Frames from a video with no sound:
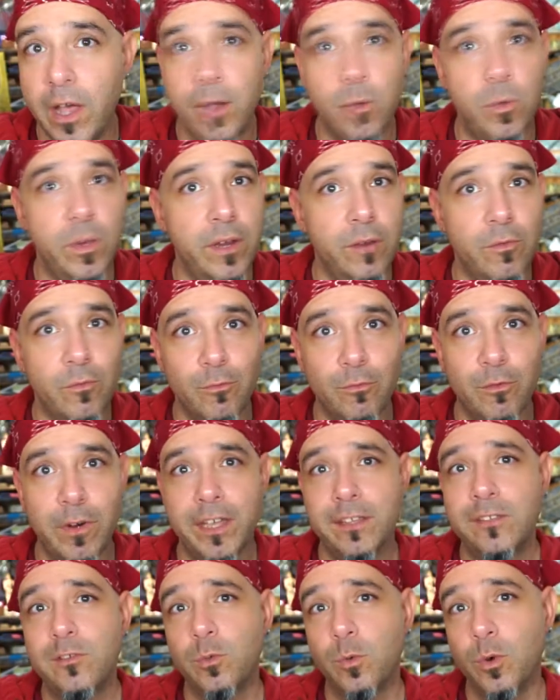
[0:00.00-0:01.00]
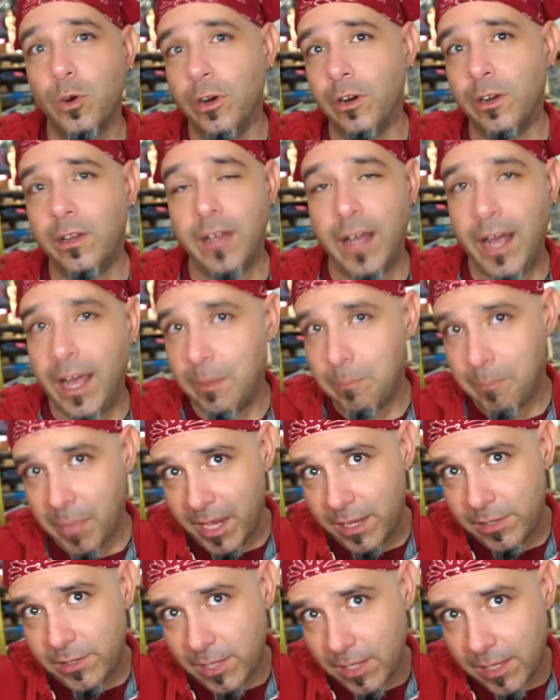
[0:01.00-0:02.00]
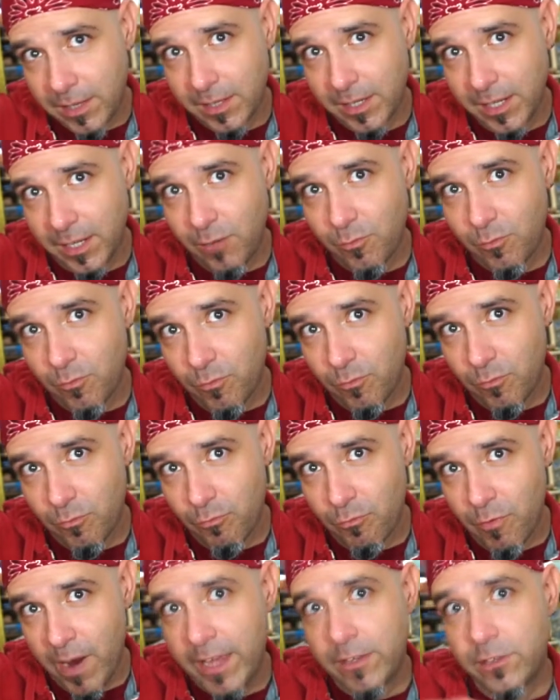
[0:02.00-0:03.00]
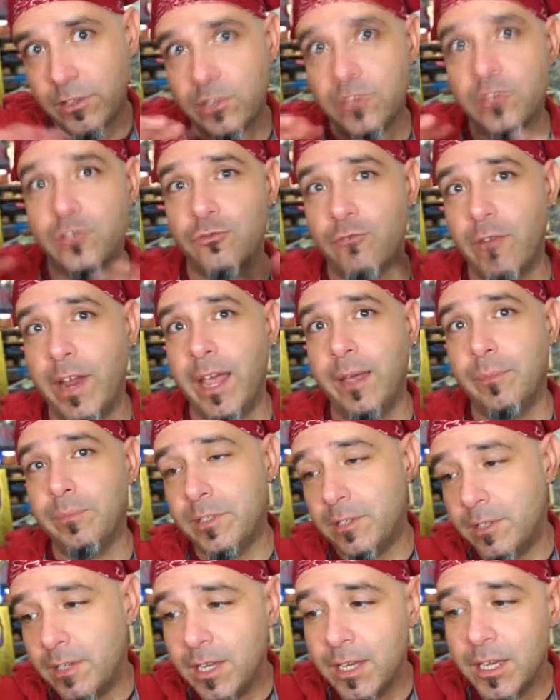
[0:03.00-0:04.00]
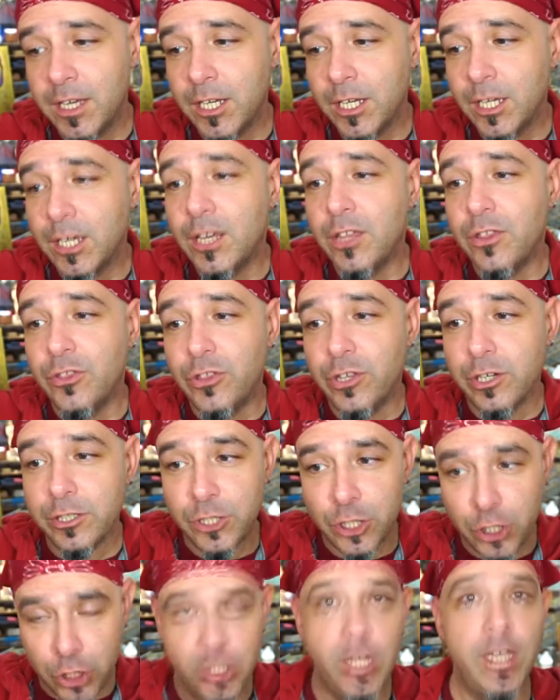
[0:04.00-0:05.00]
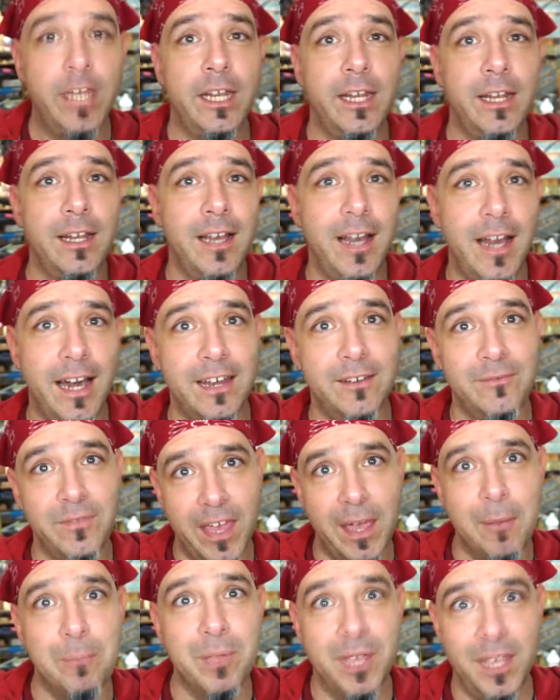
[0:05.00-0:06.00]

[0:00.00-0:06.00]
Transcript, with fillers: I went right to work. I basically ratchet strapped the shit out of that